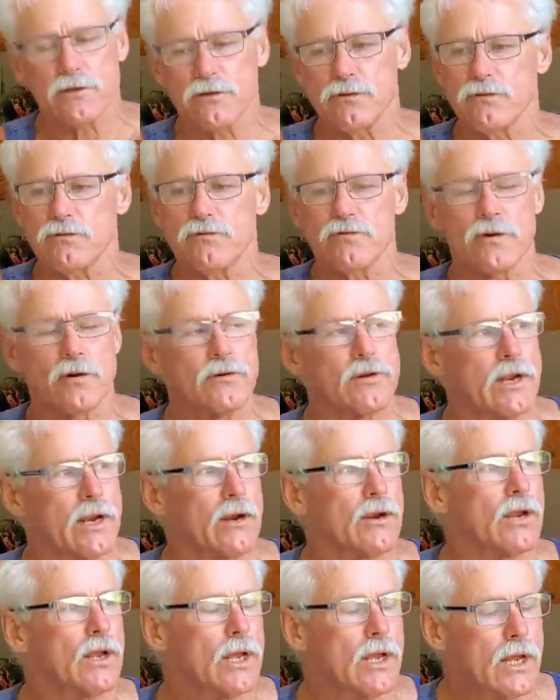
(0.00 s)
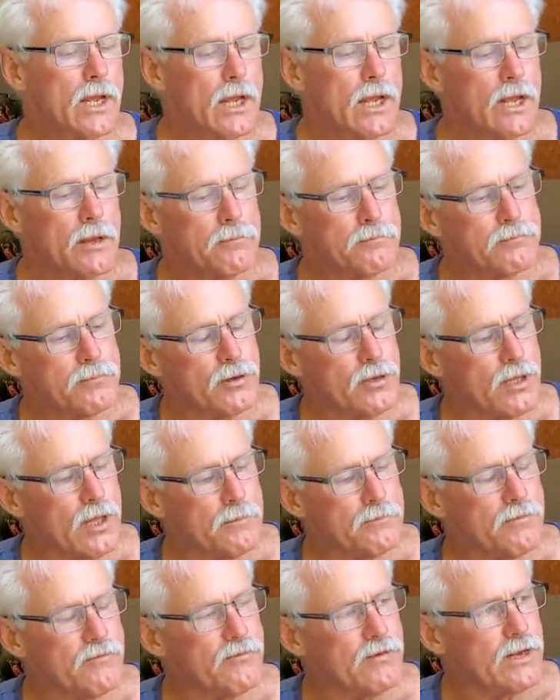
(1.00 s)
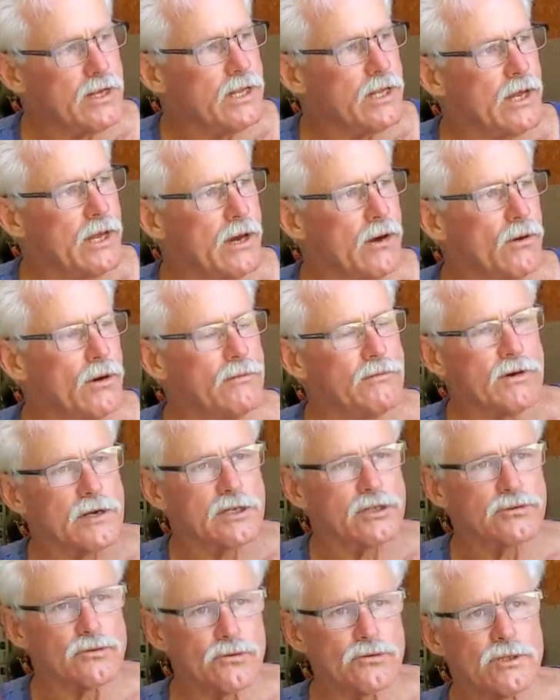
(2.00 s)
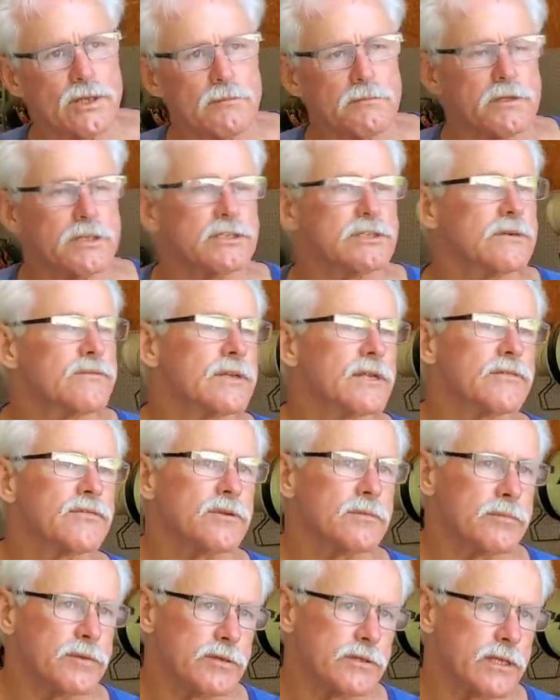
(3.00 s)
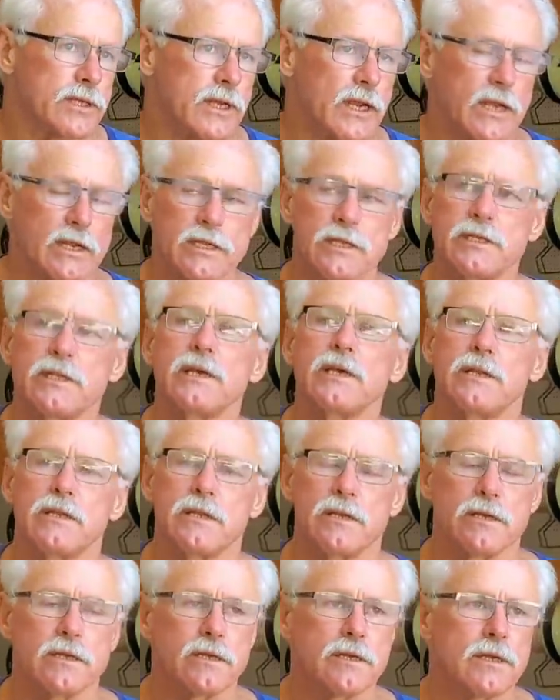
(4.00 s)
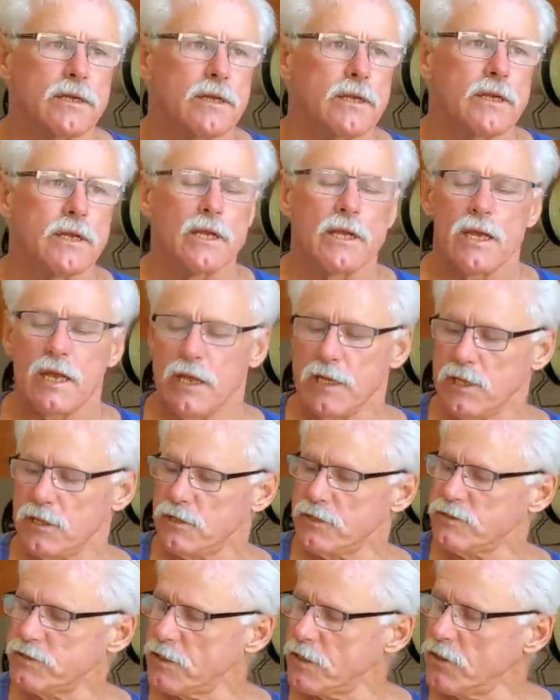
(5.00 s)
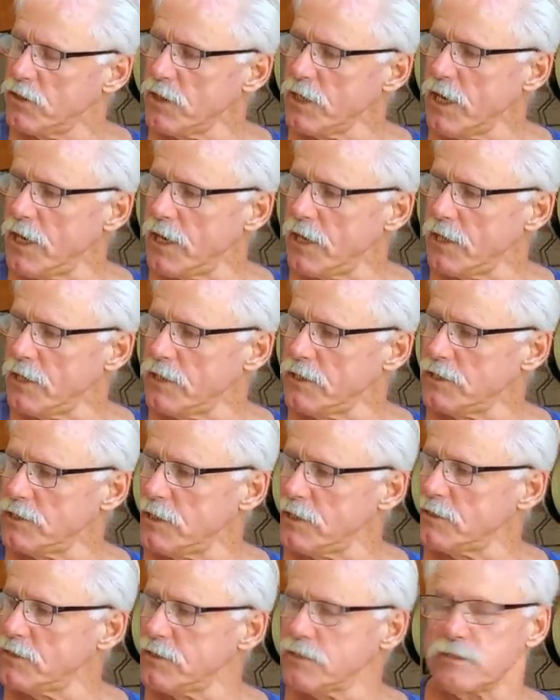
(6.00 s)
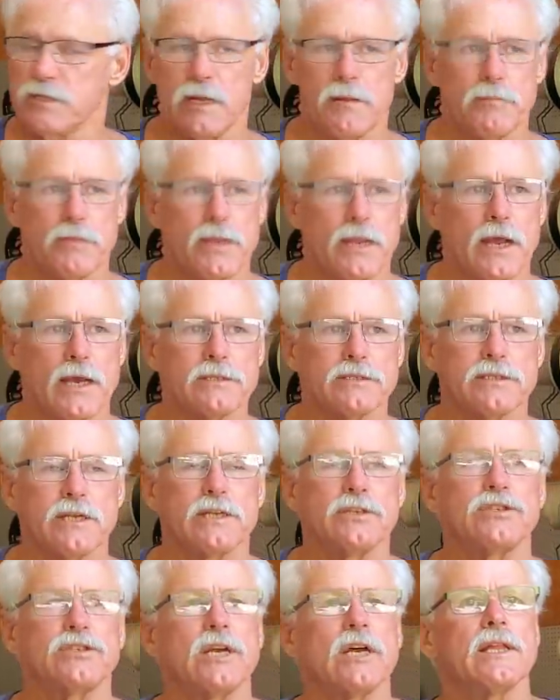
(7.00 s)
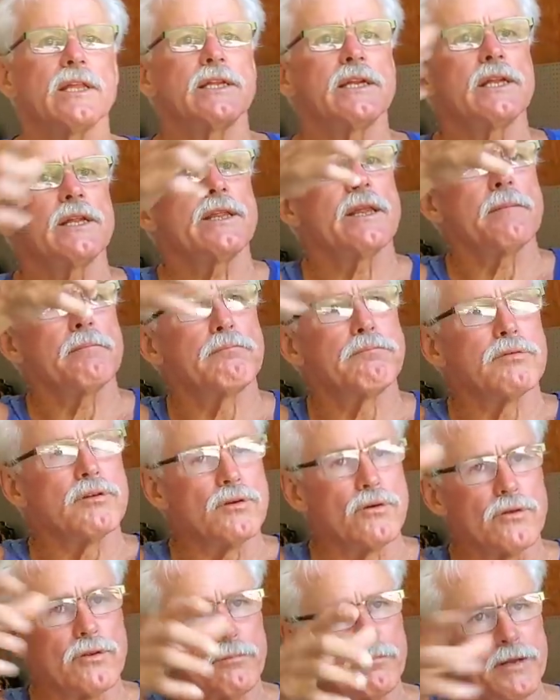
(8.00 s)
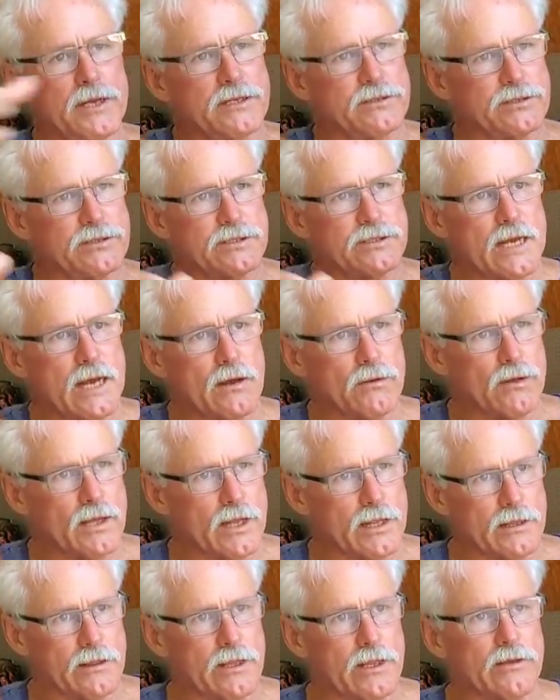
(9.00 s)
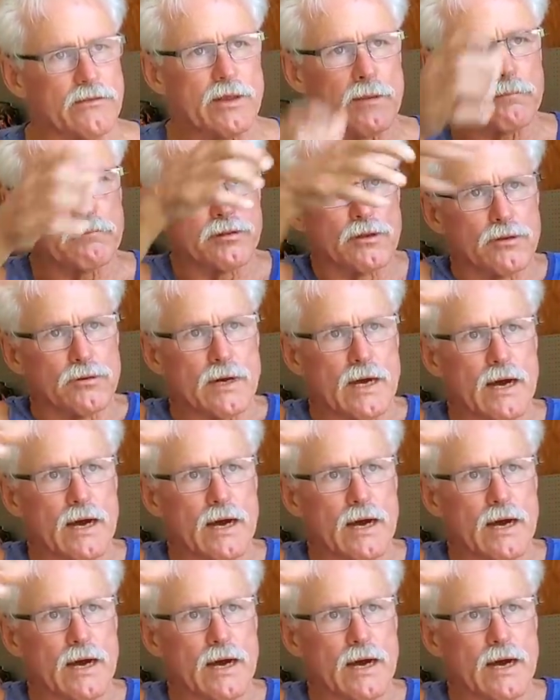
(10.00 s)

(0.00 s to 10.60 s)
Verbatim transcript: your little phone there and pull up a video of a controlled demolition of a different building. And he did. And he said, look at it. He said, it's the same thing. I said, yeah, you see how they did it? They blew the pieces out like this. They blew